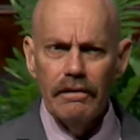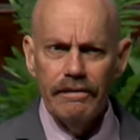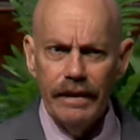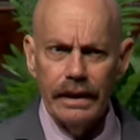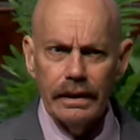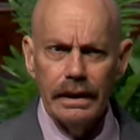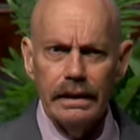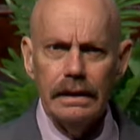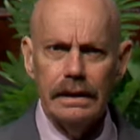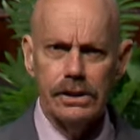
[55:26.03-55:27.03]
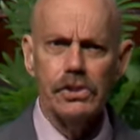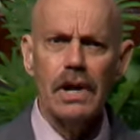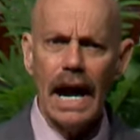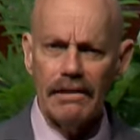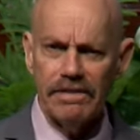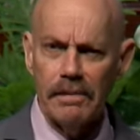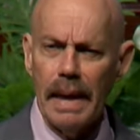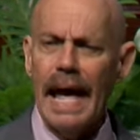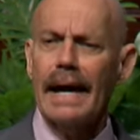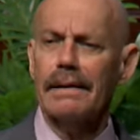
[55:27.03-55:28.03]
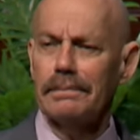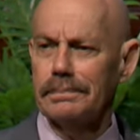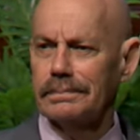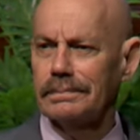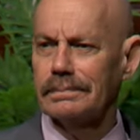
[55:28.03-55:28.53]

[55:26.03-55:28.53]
feeling that you got from Adam.